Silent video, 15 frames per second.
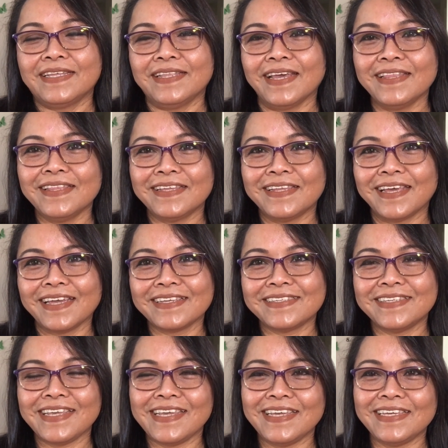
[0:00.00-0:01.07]
Then the
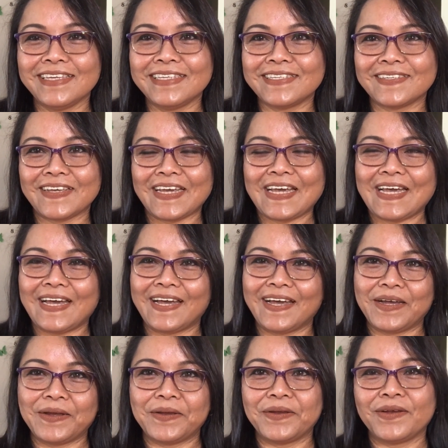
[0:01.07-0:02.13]
next is
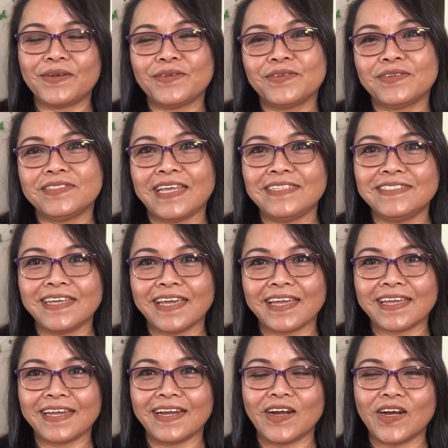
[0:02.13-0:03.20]
they
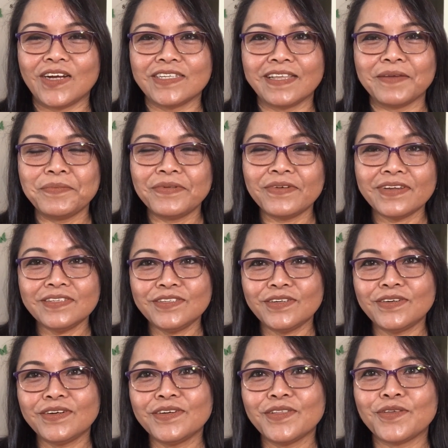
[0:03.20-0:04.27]
check our
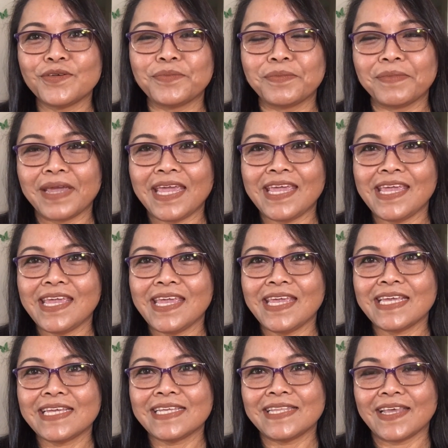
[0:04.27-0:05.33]
temperature to
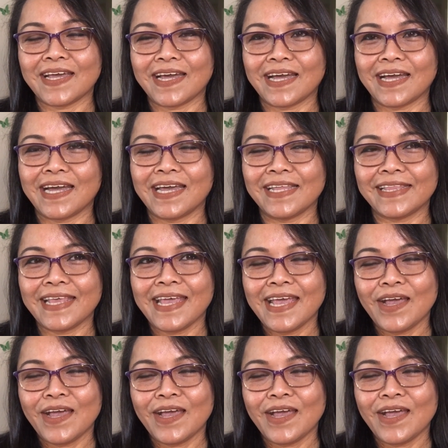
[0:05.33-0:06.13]
make that